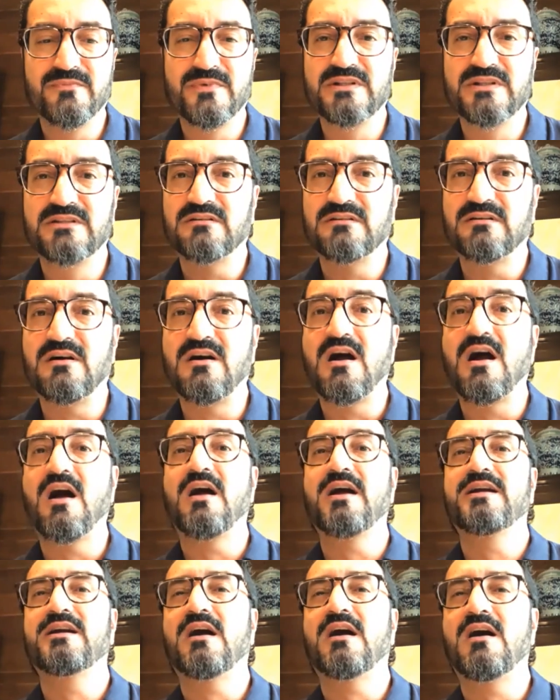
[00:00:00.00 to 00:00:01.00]
with a
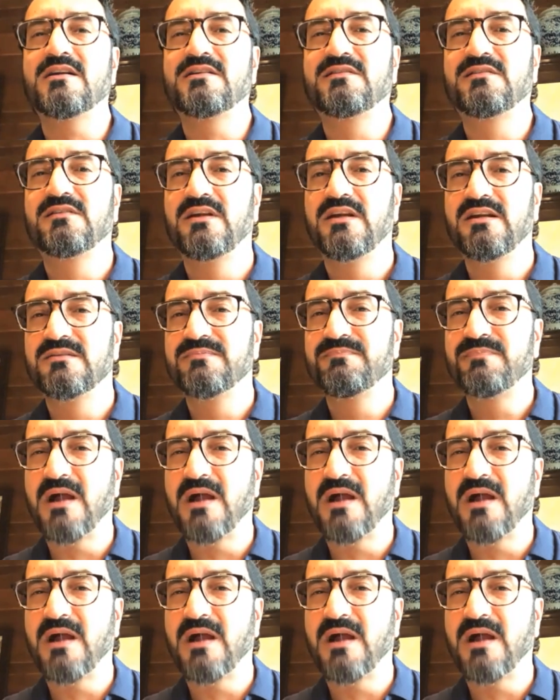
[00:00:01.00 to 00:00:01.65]
high heart rate,